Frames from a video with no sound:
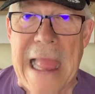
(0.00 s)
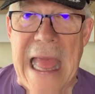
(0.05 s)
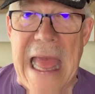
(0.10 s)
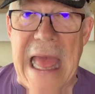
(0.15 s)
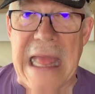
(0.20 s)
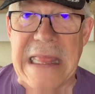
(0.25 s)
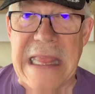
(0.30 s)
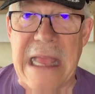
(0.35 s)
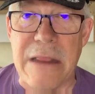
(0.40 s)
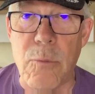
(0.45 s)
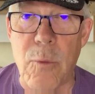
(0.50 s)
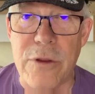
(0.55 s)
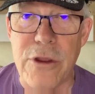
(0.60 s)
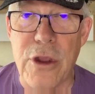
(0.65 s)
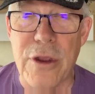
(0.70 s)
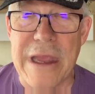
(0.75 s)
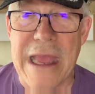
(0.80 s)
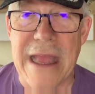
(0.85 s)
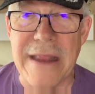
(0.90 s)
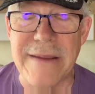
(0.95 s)
And then when
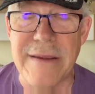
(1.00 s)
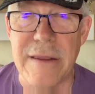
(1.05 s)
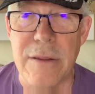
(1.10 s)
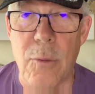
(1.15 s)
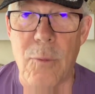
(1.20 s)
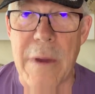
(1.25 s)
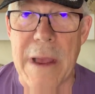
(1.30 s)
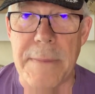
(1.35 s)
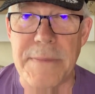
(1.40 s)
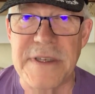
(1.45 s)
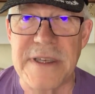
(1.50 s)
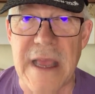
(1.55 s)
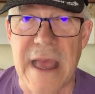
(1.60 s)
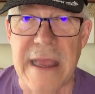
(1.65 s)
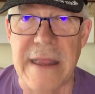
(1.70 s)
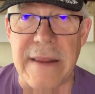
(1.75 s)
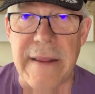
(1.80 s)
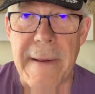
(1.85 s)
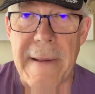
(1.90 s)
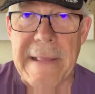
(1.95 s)
you get to the
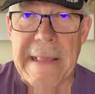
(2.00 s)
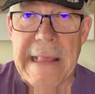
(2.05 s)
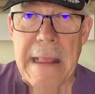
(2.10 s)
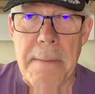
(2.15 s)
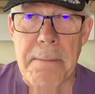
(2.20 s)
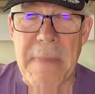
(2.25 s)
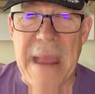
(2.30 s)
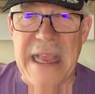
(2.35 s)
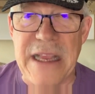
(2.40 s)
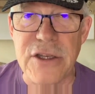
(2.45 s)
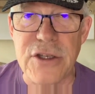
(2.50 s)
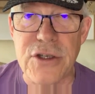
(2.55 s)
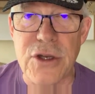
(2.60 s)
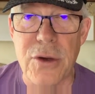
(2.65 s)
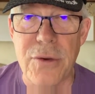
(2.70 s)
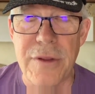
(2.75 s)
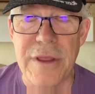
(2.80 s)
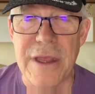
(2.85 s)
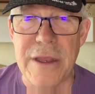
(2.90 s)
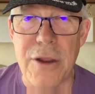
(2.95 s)
website, make
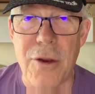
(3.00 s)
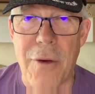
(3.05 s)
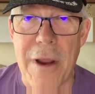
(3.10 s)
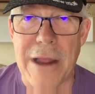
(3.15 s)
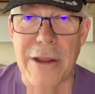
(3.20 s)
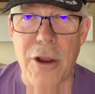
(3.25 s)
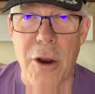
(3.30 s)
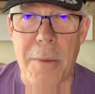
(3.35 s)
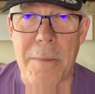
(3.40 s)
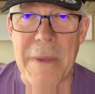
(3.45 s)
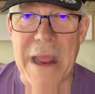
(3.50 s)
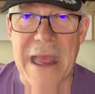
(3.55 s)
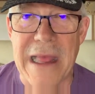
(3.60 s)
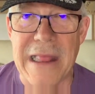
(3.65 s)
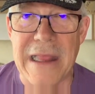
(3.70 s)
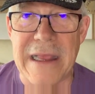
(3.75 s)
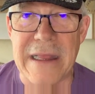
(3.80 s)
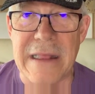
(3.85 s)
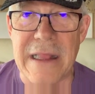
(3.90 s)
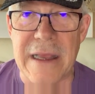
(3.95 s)
sure that you're on our
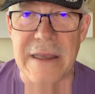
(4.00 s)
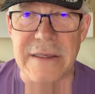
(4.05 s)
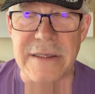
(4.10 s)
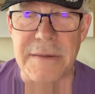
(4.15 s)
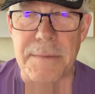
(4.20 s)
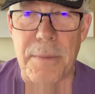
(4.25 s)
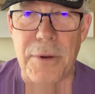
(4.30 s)
mailing list.